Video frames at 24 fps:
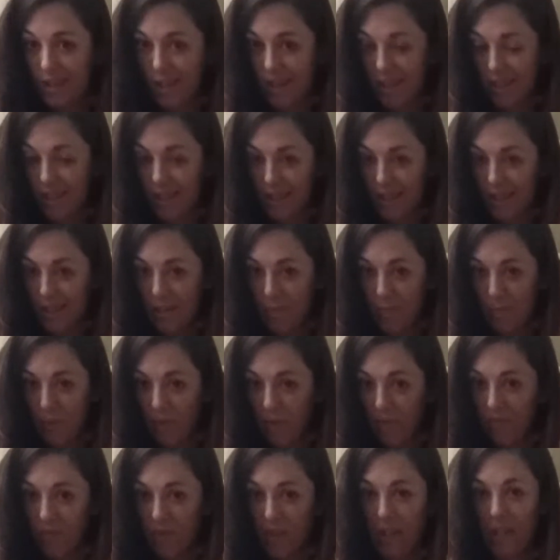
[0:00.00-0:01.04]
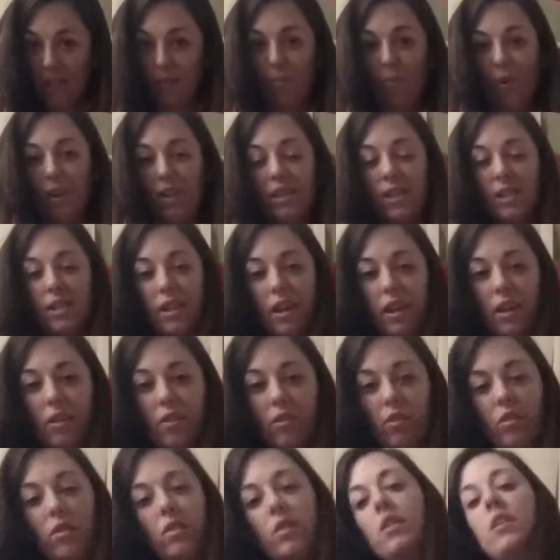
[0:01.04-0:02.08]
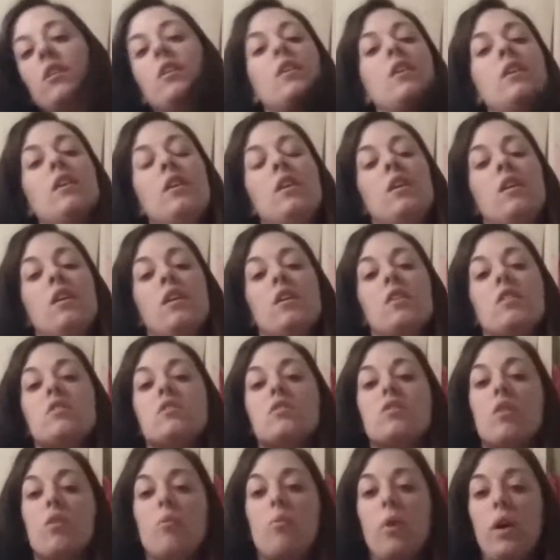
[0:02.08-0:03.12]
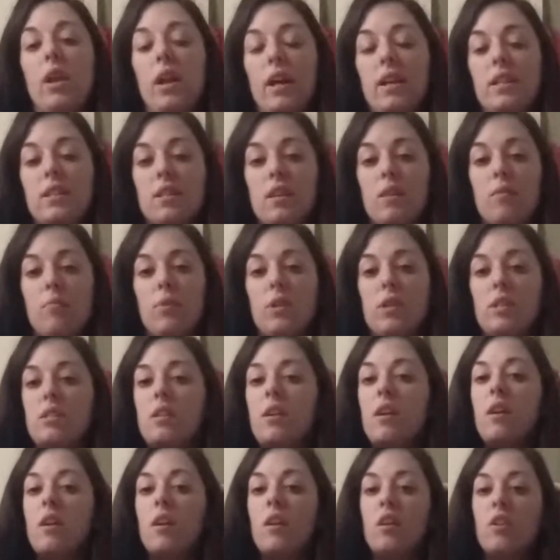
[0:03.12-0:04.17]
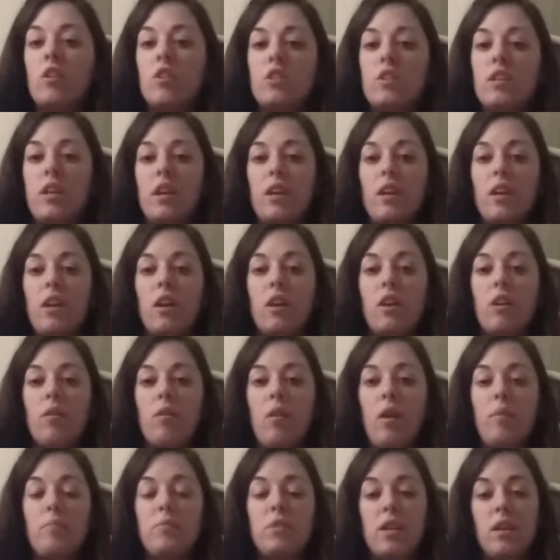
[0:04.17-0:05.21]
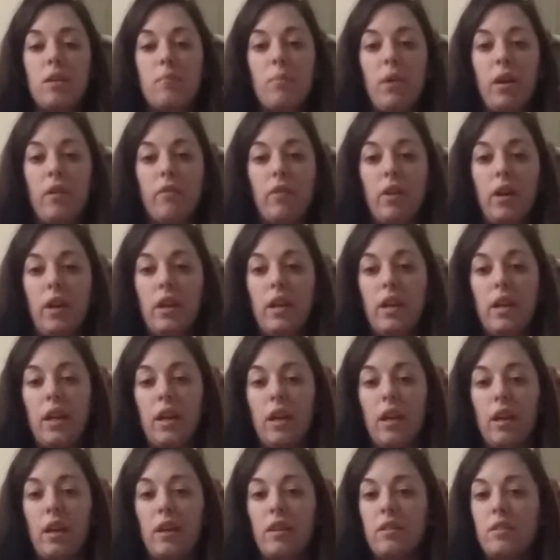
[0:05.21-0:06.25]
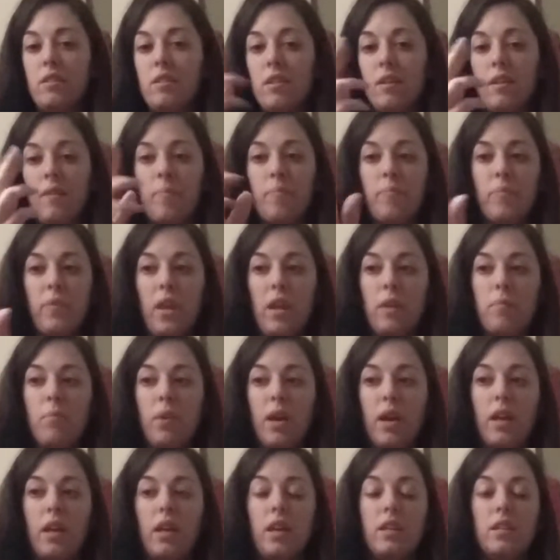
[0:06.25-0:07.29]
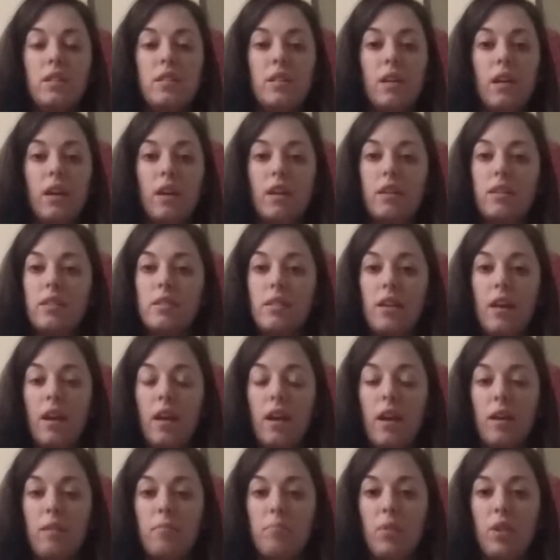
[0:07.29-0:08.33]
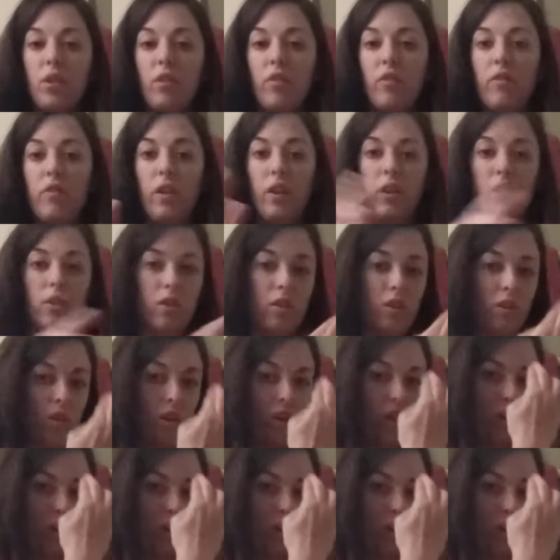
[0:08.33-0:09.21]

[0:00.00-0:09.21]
It's that simple. That's one cycle. So what I did was, I'm taking my right hand and my index and middle finger